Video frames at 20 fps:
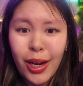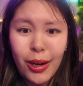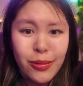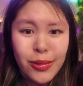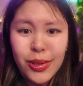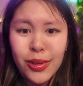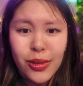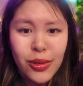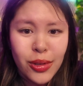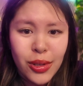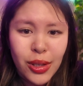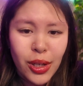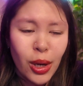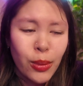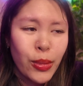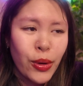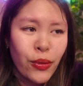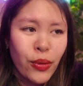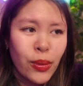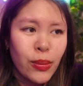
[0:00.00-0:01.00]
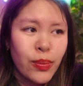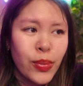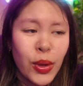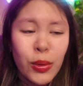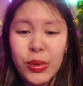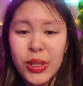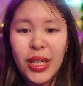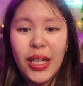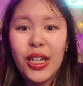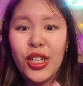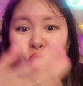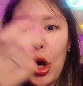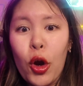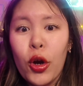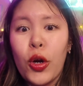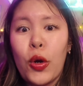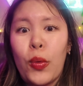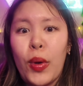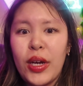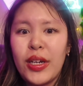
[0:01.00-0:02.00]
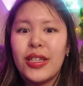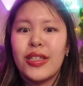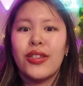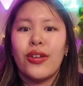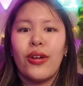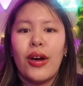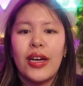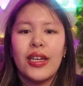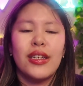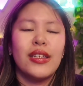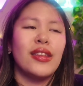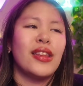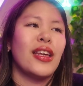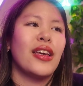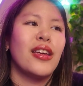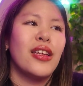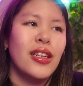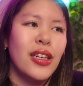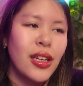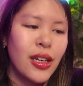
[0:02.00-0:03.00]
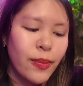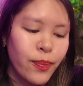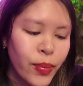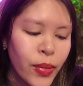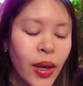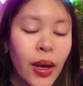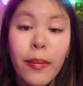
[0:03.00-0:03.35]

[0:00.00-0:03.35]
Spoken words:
I was literally it was like dark already, so I didn't think it needed.